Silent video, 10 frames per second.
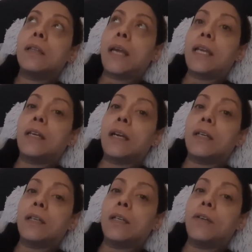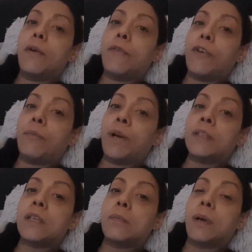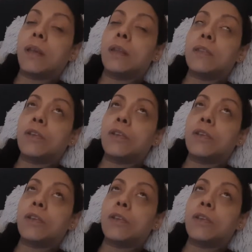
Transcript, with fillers: like good from month to month.